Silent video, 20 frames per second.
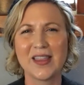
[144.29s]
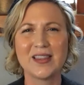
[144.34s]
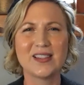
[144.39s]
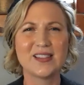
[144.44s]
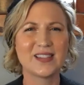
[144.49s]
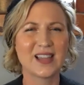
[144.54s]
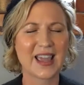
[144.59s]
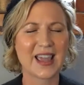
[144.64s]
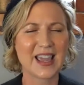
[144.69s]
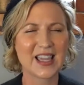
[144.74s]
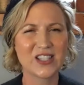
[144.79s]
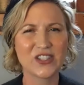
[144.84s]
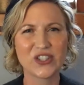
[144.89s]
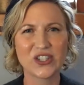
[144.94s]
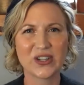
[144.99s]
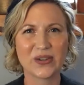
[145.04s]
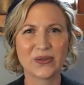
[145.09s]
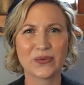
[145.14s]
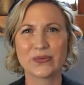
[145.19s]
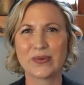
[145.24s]
This
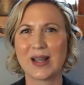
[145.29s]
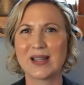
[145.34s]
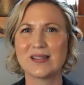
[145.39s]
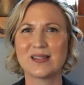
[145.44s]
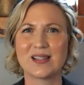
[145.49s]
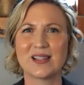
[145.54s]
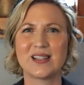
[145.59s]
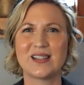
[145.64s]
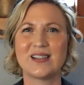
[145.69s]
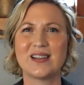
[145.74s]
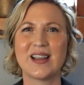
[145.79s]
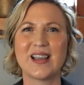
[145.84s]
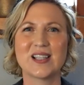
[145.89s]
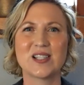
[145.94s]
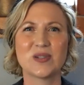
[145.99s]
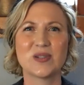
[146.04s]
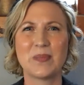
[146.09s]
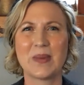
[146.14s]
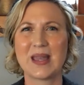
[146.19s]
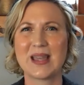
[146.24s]
ancient resin
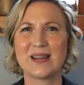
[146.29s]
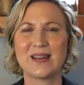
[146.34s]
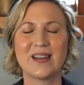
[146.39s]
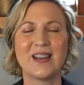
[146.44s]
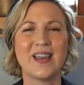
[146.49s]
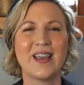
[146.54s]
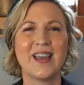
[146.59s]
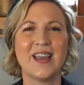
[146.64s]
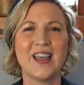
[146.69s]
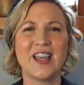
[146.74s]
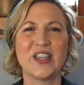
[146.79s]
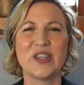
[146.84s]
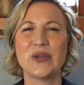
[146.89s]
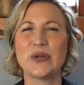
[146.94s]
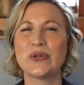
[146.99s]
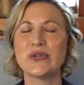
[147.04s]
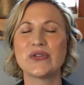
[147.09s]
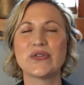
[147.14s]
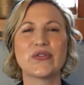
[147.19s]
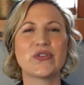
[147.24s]
has been
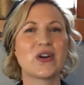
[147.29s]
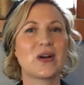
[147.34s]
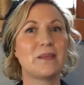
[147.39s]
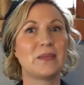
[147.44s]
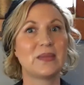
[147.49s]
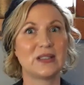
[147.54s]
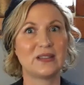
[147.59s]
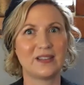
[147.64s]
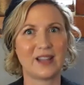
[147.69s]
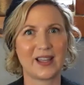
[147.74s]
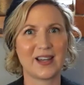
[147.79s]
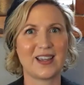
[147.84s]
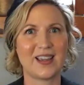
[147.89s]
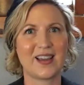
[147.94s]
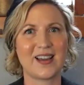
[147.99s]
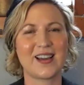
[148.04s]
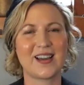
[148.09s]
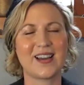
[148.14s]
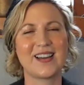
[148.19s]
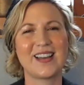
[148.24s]
used for a
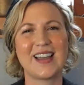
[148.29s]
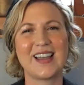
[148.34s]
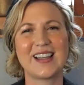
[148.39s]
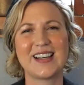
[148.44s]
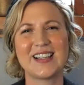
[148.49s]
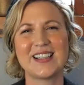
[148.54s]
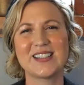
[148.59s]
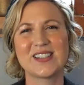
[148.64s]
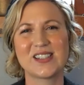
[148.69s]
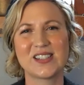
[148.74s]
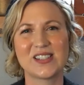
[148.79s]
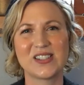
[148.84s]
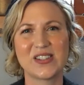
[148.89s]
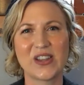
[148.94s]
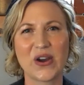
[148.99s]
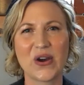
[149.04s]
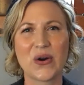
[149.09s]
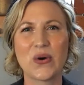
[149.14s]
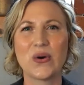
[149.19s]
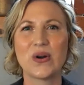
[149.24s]
millennia, and it's
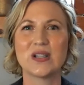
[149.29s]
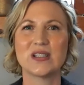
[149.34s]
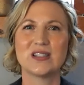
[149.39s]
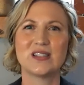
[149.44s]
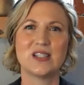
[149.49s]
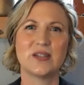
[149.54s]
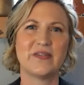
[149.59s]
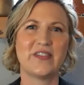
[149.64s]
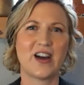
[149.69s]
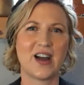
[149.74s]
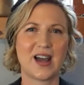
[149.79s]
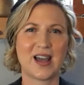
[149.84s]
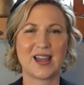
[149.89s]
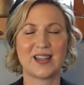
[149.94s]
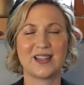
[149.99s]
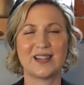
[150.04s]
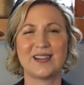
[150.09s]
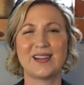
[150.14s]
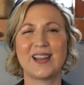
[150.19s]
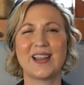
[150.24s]
so
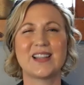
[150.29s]
divine.